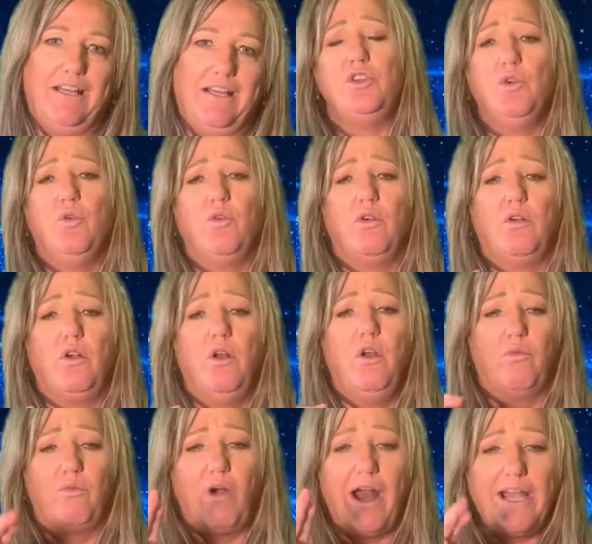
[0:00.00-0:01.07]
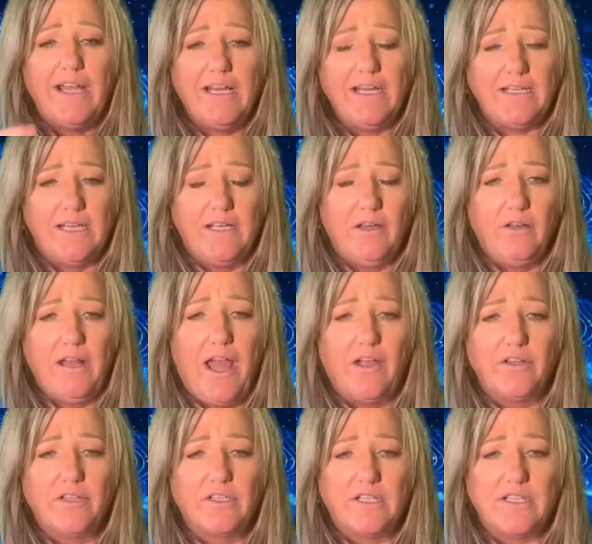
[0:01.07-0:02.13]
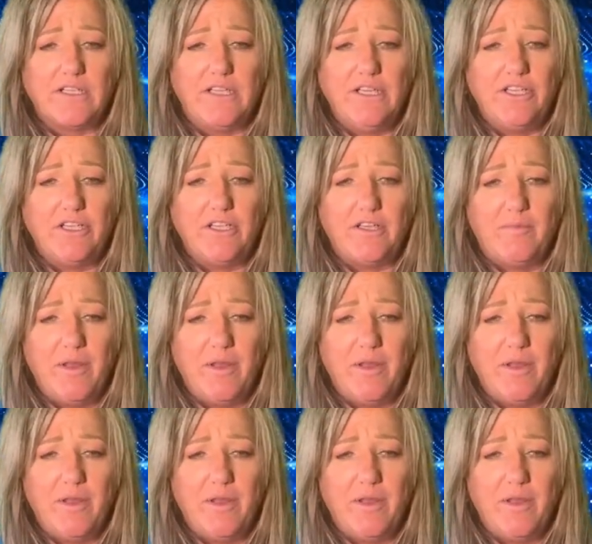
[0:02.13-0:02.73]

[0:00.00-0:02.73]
You're writing down how you're going to teach them,